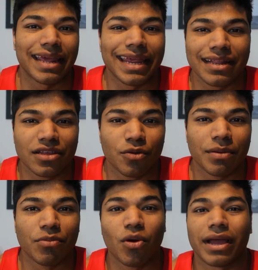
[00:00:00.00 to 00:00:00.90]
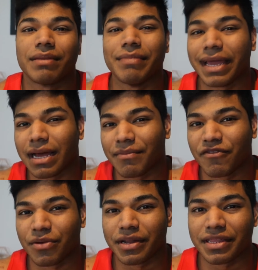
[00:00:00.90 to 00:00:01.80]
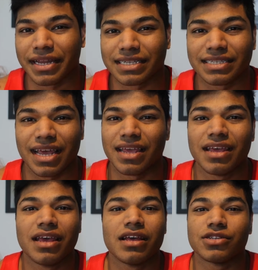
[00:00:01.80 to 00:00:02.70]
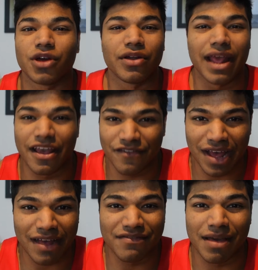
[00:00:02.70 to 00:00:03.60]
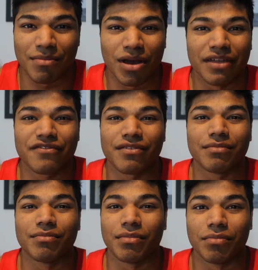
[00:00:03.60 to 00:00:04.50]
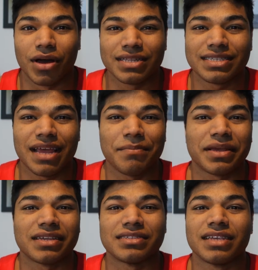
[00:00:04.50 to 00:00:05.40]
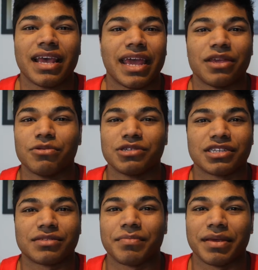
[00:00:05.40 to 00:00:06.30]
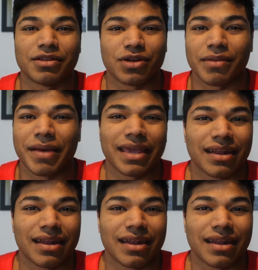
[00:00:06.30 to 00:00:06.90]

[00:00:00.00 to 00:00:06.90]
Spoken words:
eat a little bit more. I can make up for it the next day. Don't ever have that mindset, because you'll just be trying to